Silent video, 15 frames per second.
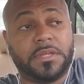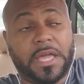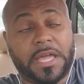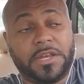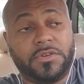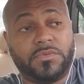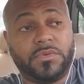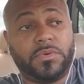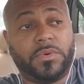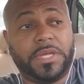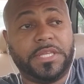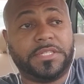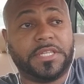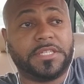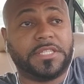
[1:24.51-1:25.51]
Andy
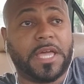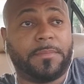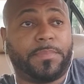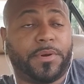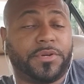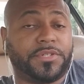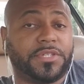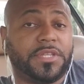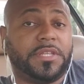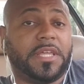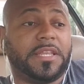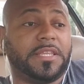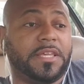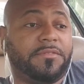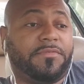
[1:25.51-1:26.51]
Ruiz is that person
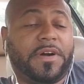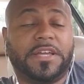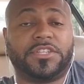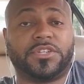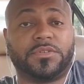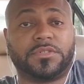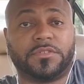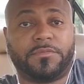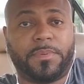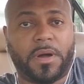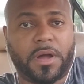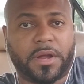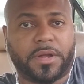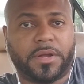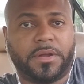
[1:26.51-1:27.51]
that did fight Joseph
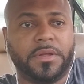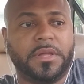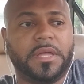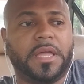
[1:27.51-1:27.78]
Parker.